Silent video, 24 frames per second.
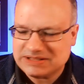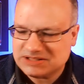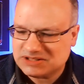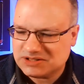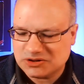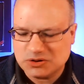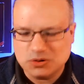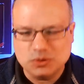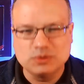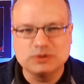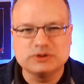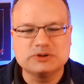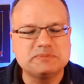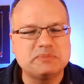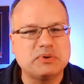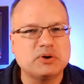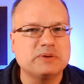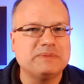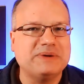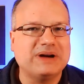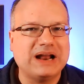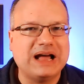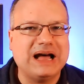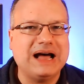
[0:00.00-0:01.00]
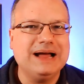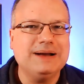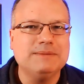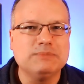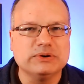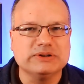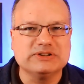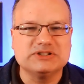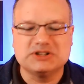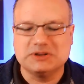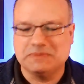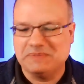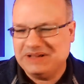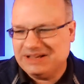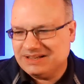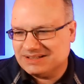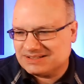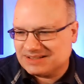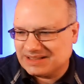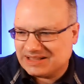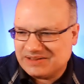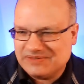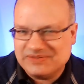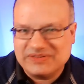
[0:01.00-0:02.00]
That's the coolest part about hybrids to
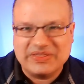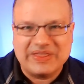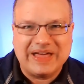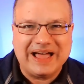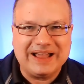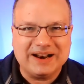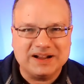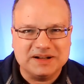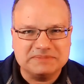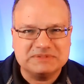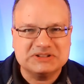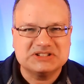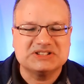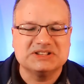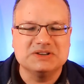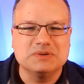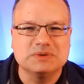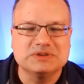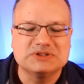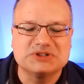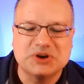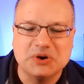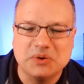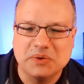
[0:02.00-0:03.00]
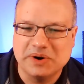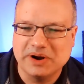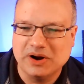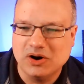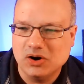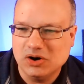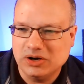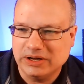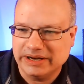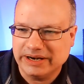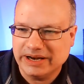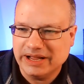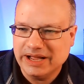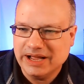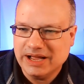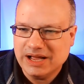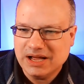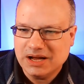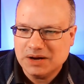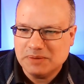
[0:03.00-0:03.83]
me, is leaving that up to see what's going on.